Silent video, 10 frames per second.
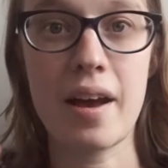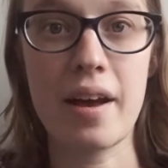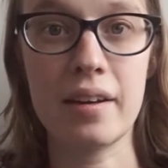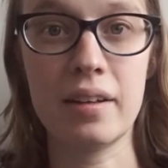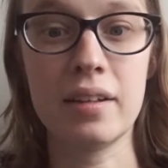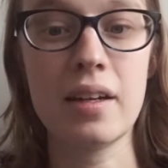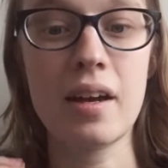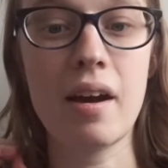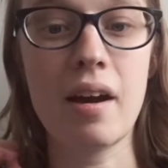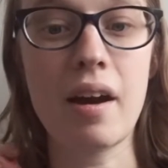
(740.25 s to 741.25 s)
and
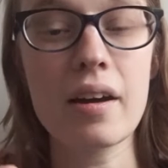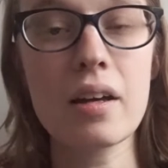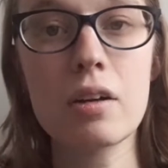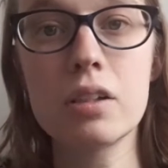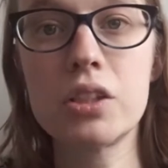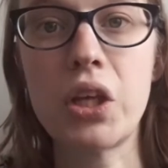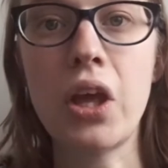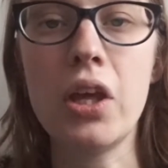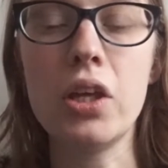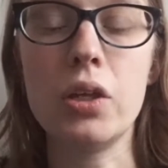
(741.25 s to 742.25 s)
I
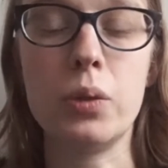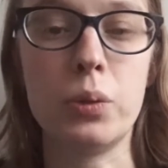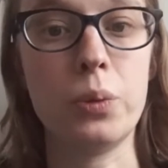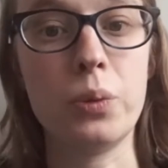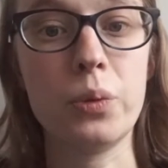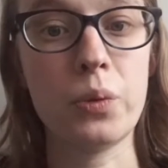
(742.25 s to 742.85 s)
guarantee you